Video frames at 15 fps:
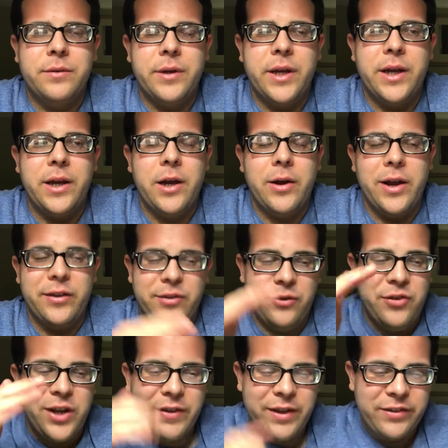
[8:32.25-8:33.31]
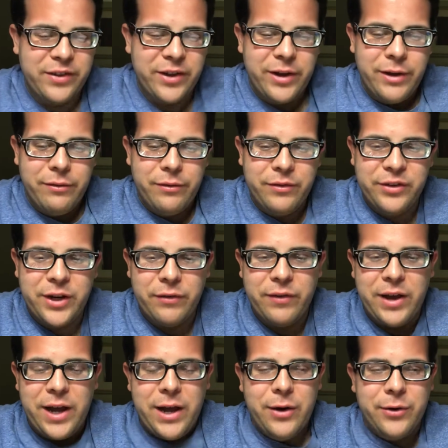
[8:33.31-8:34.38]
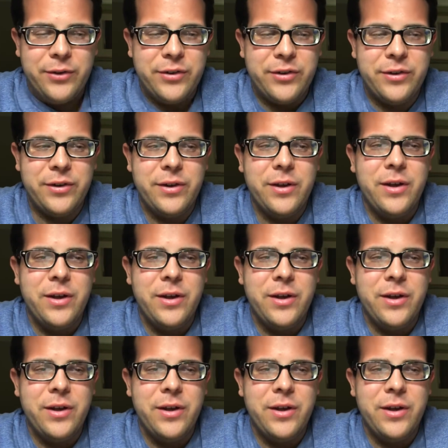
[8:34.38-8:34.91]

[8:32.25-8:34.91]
okay, so check that stuff out.